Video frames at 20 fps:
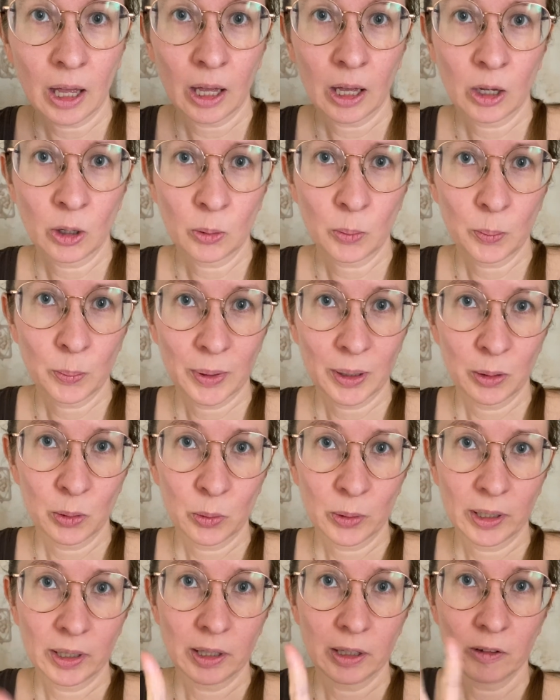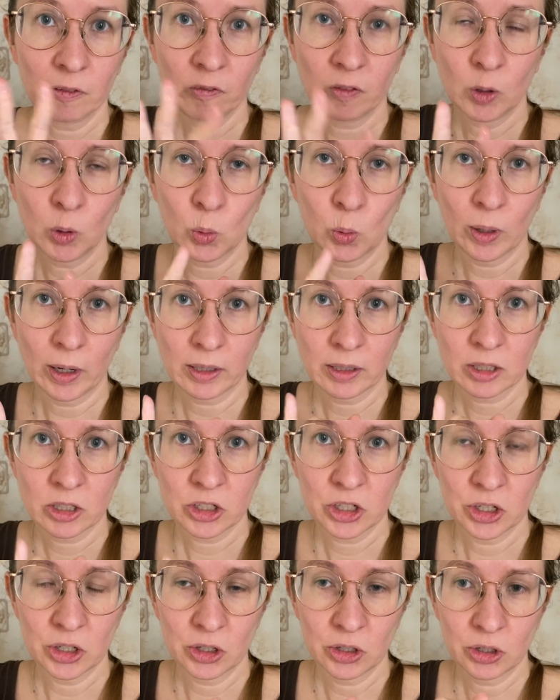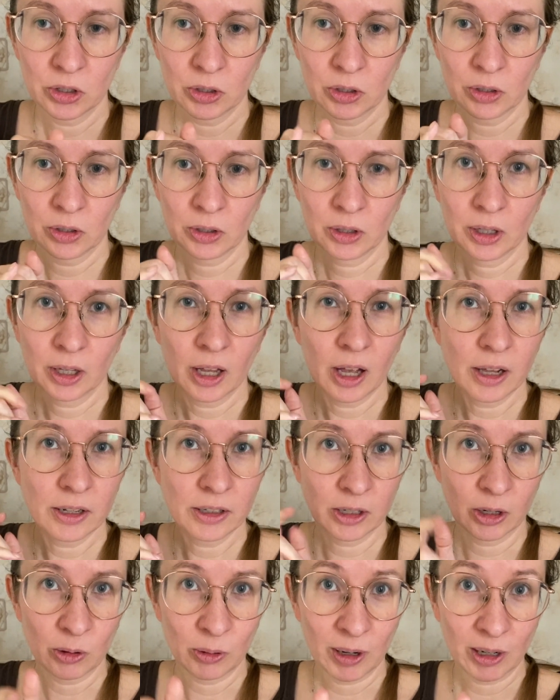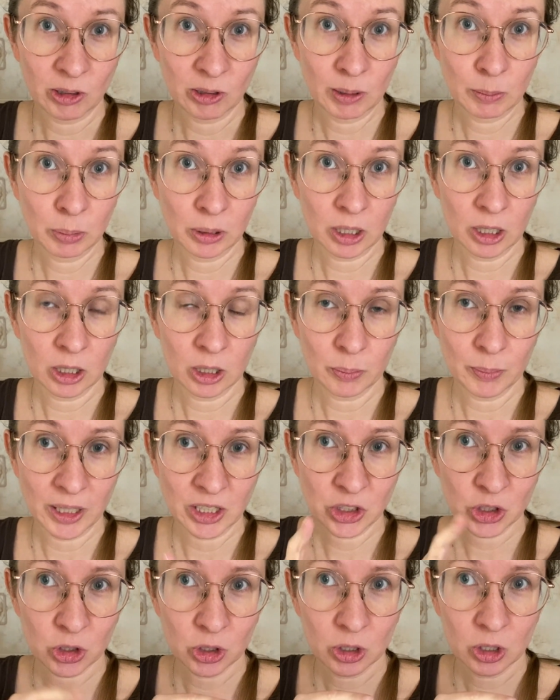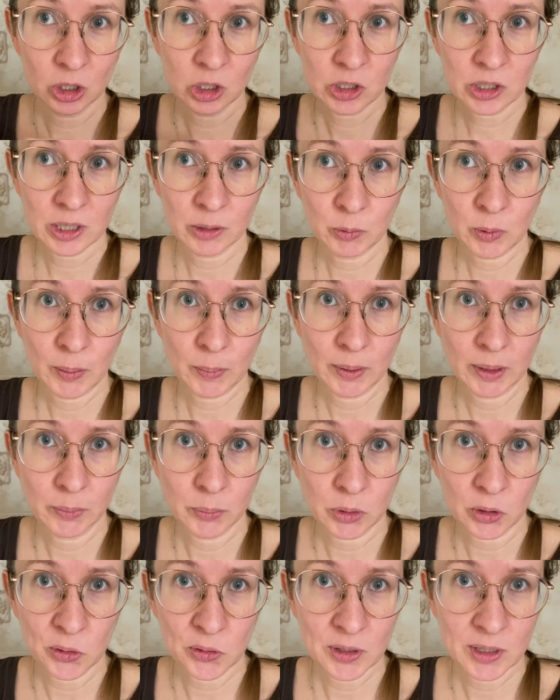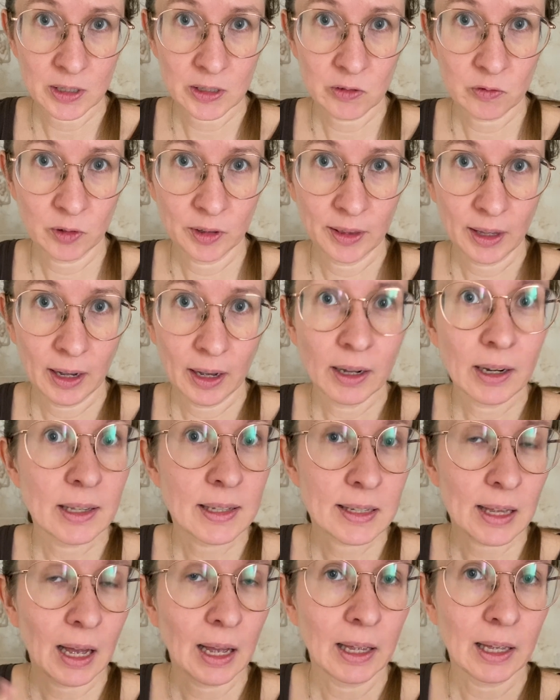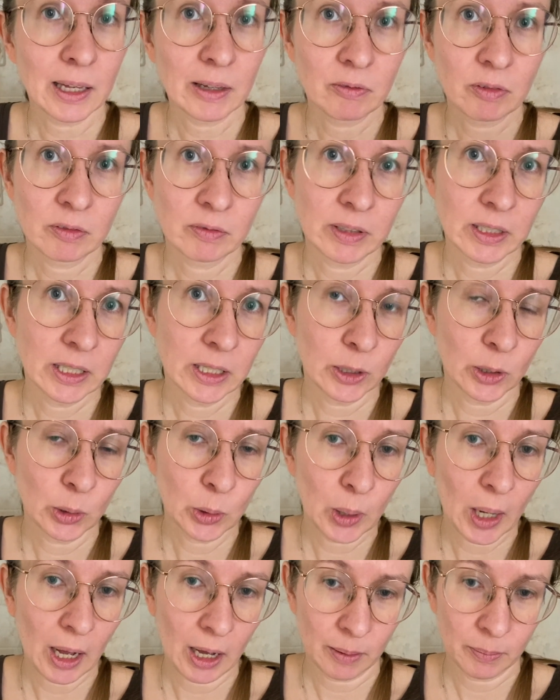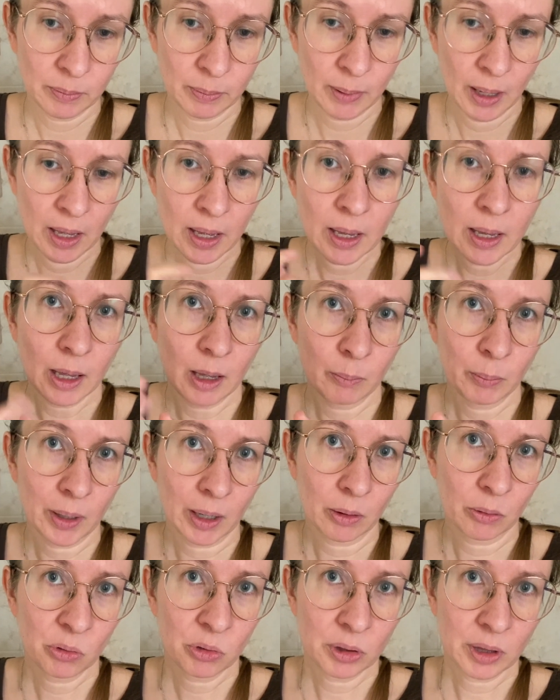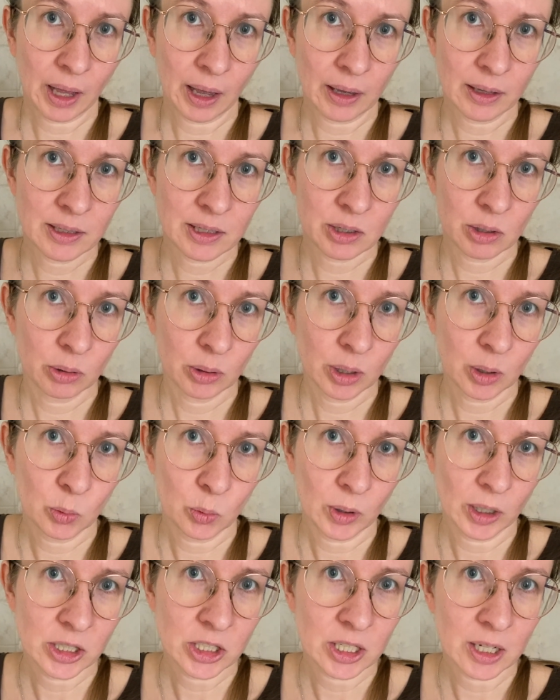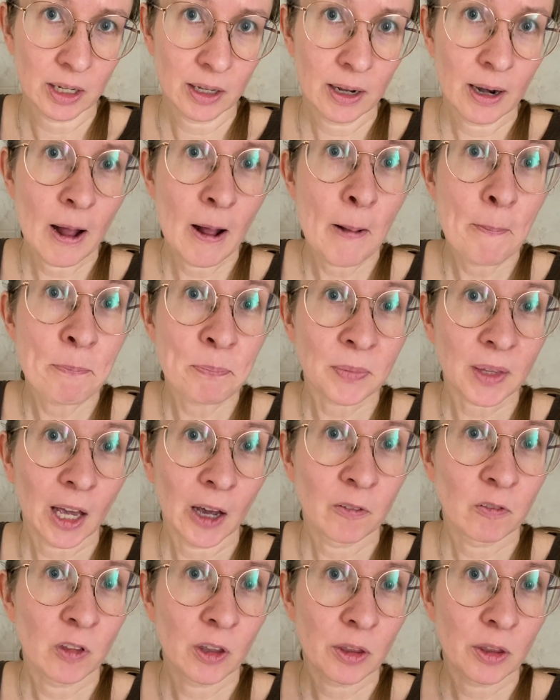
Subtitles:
Oh, by the way, if you want to know how I block my shawls and what my process for that is, I have a video up about that, so you can watch it after